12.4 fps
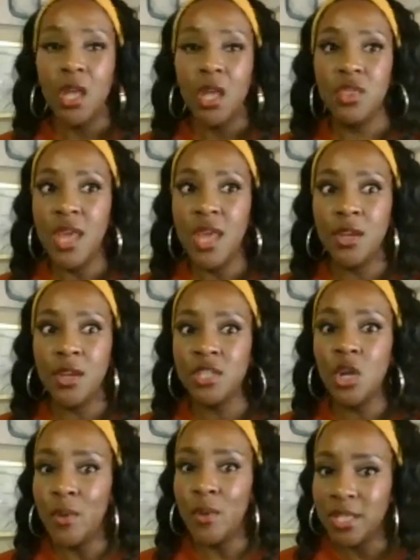There is
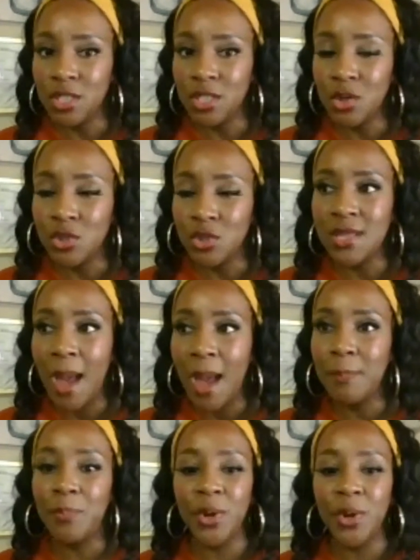no excuse. Stop
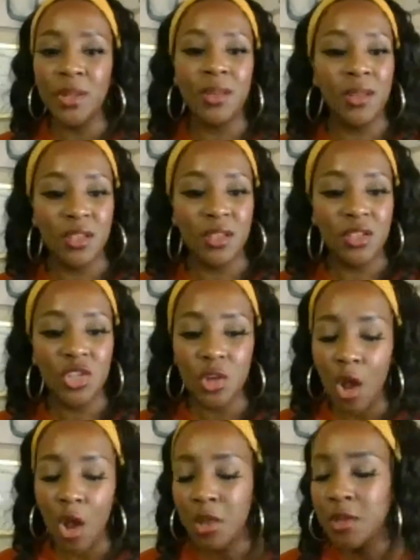putting
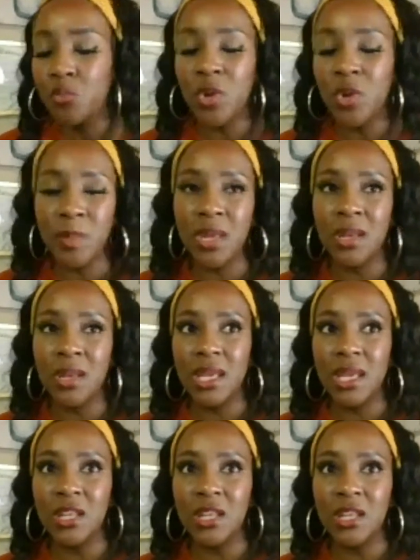chocolate women
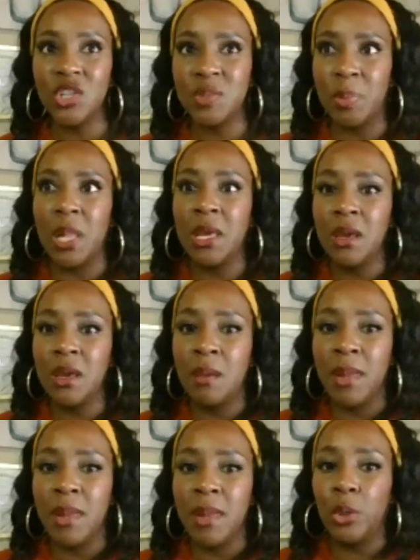in just plum,
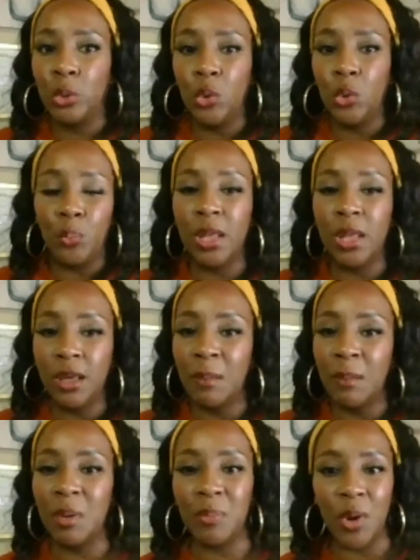like, oh,
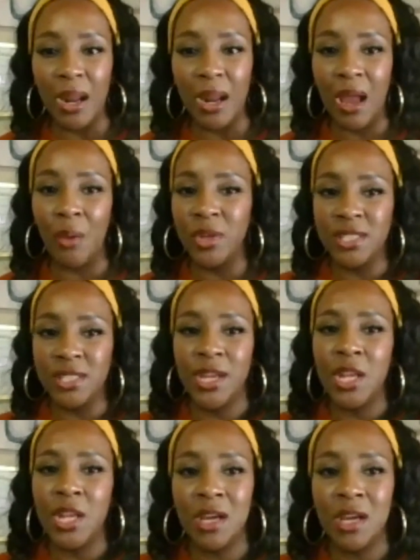plum or brown. We
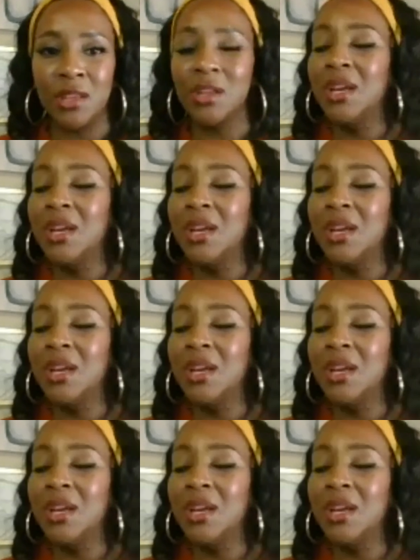scared of color.